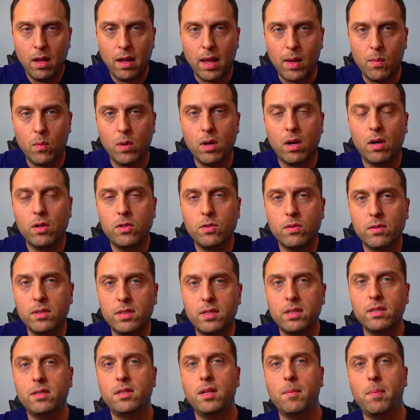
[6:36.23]
a
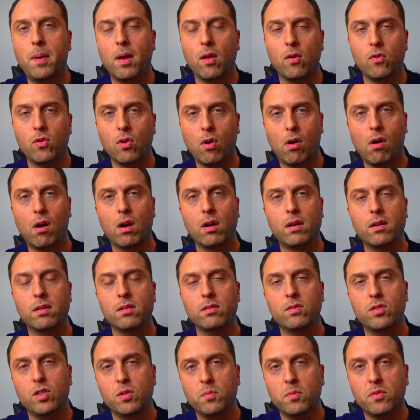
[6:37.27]
160-pound dog
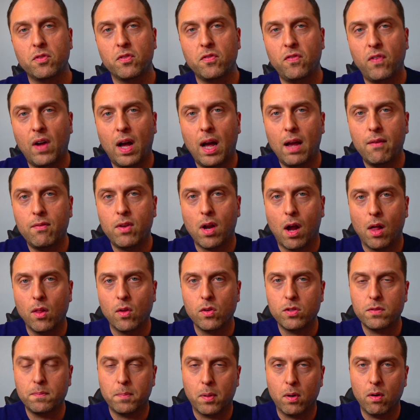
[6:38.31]
consumes
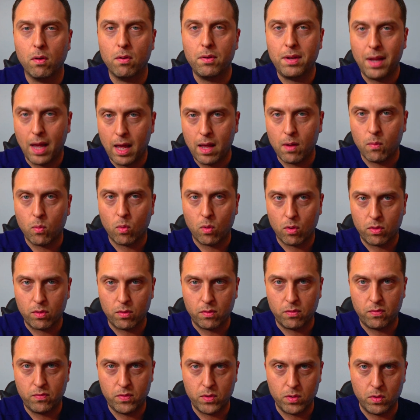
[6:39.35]
$5 per day worth
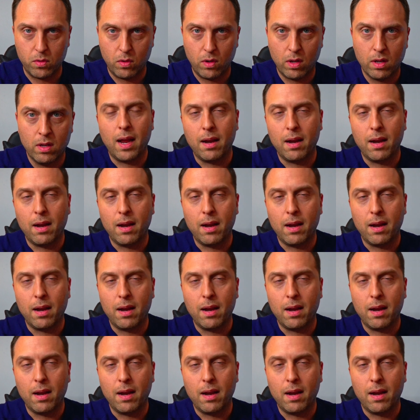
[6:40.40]
of food,